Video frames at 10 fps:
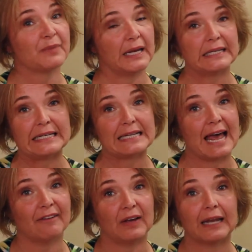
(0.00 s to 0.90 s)
and didn't
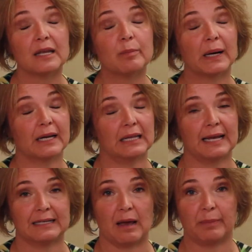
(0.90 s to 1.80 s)
have anybody
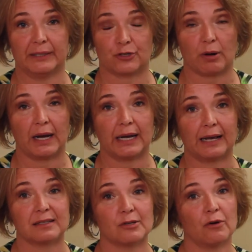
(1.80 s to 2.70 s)
lined up in
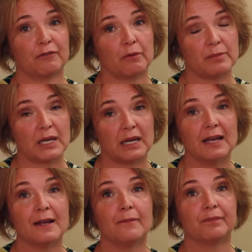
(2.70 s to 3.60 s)
training. So for me,
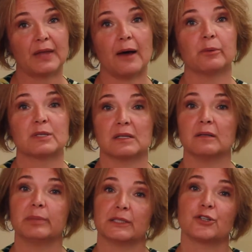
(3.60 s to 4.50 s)
that was a little
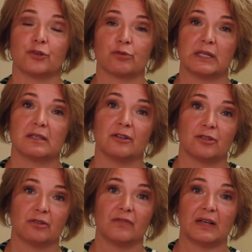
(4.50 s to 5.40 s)
bit too risky
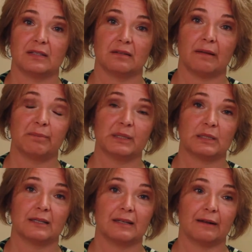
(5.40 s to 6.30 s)
to invest in that
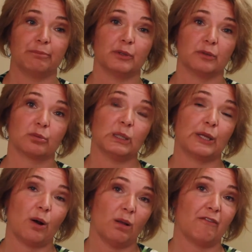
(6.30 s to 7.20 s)
business and put
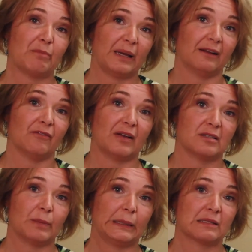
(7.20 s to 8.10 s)
really all of my
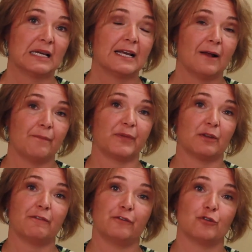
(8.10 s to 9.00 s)
investment in
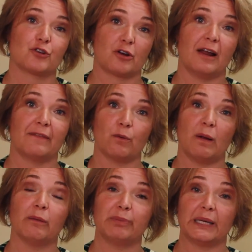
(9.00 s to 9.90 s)
the future and the
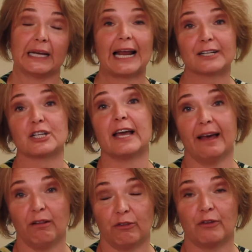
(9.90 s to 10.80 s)
well-being and actually
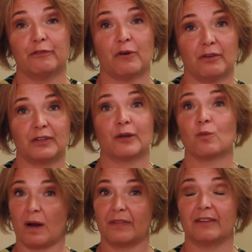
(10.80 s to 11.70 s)
health of that
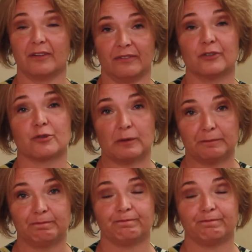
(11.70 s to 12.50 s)
one individual.